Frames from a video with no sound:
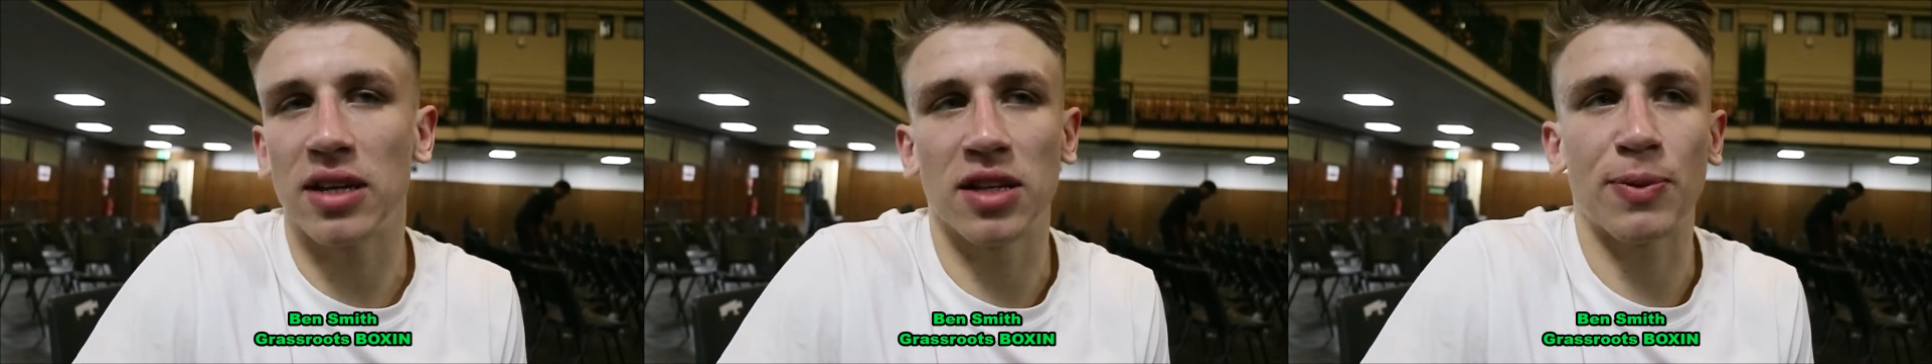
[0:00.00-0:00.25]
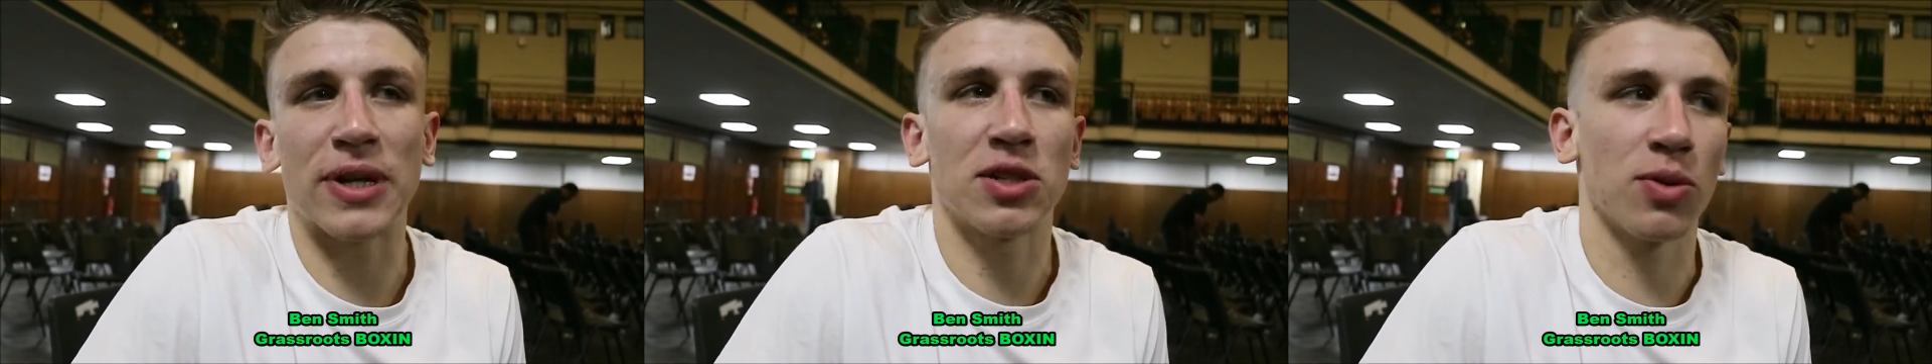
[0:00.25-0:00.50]

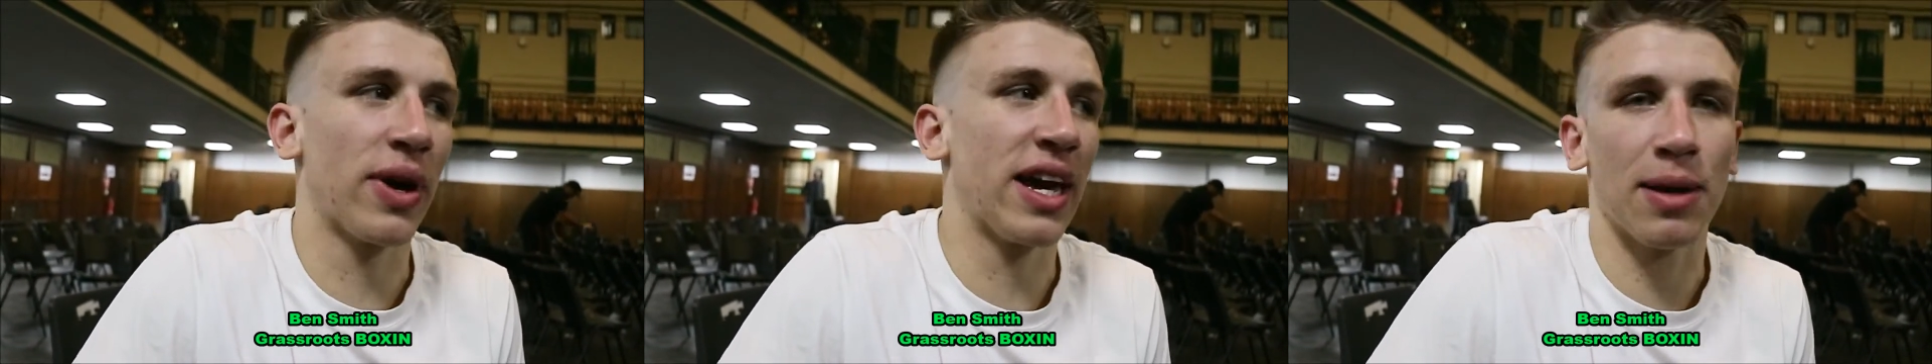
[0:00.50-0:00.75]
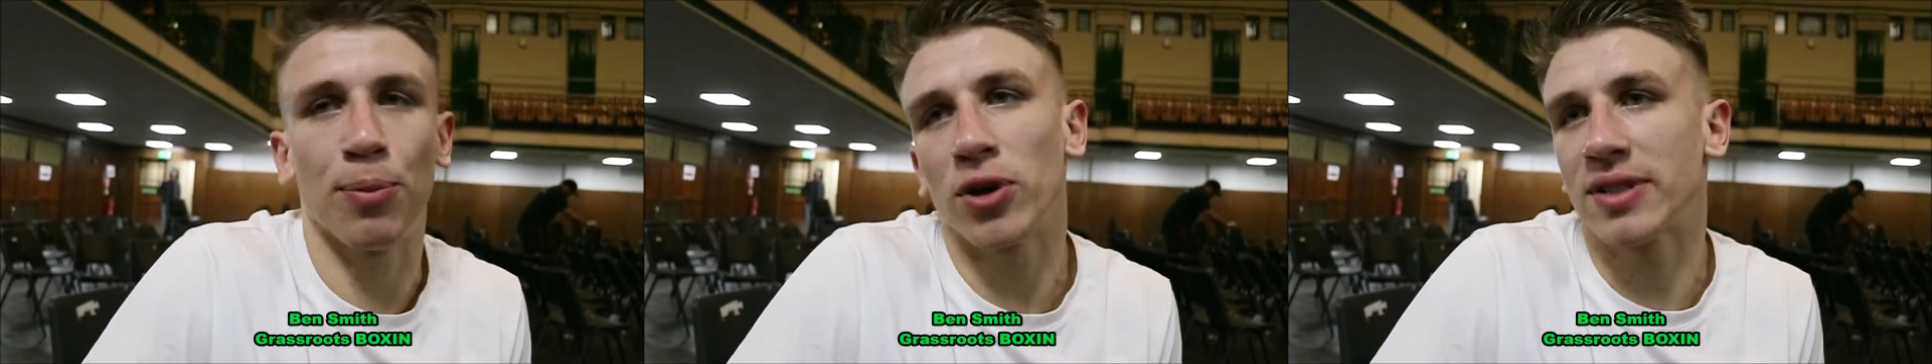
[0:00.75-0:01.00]
especially the way
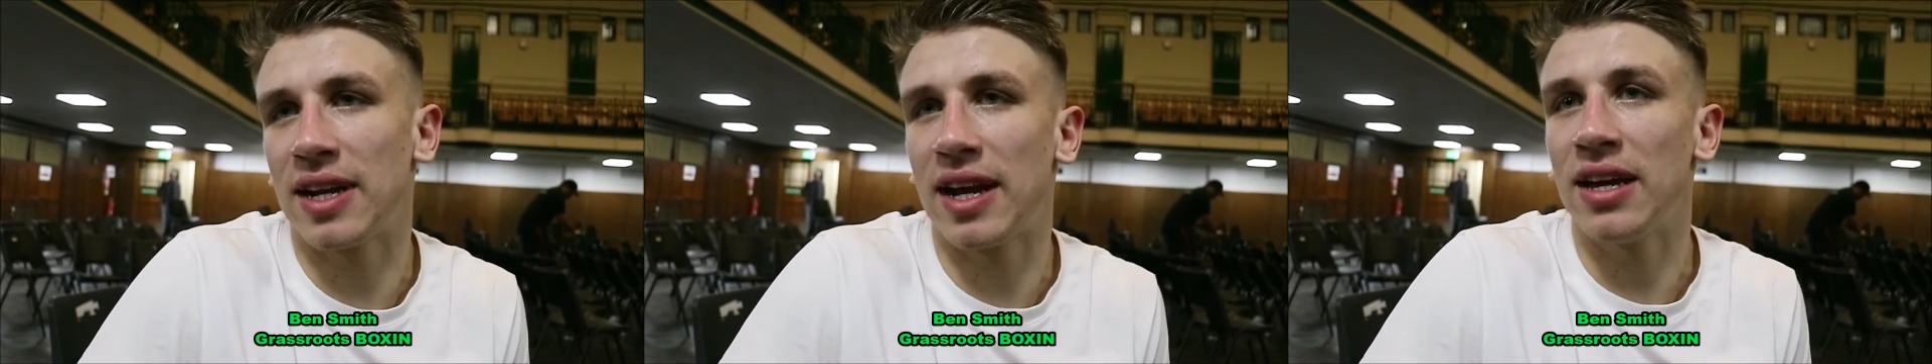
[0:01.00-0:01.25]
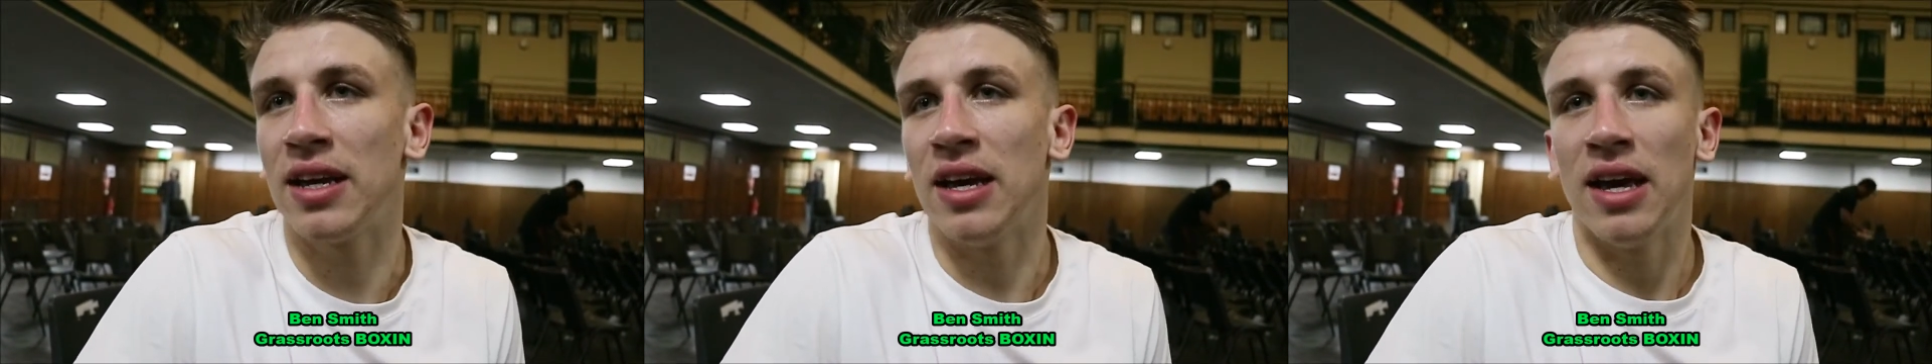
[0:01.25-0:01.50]
he boxed
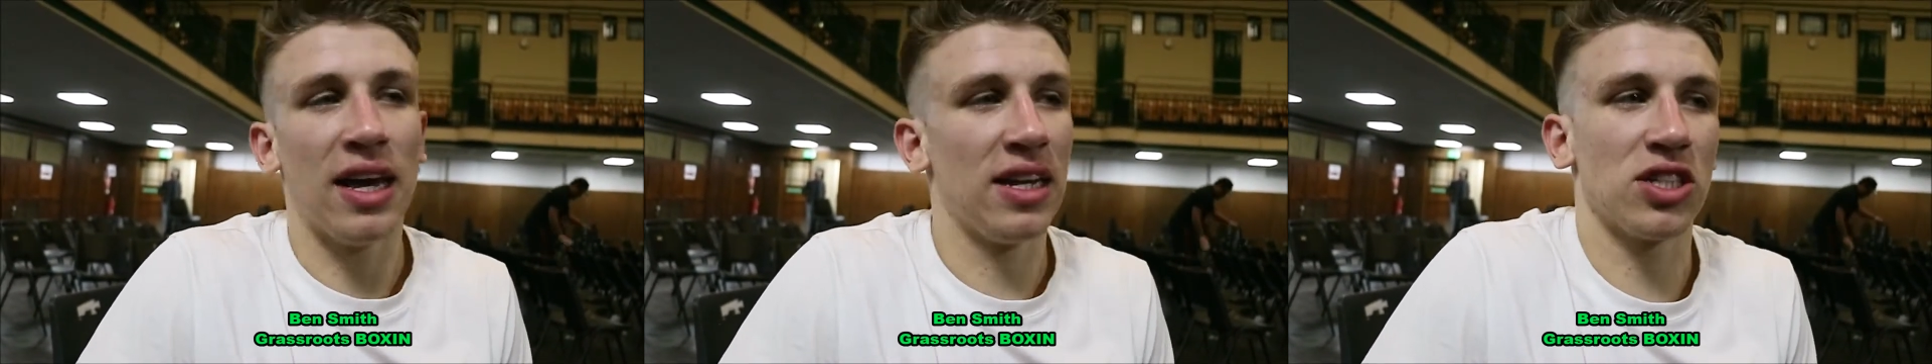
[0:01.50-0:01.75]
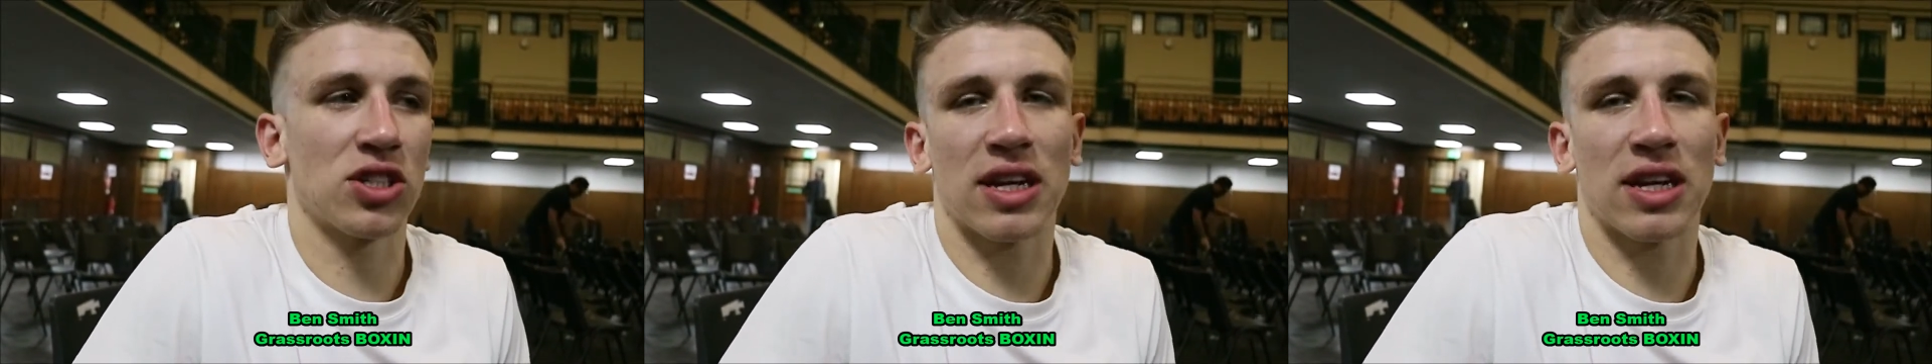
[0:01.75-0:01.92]
today. He just.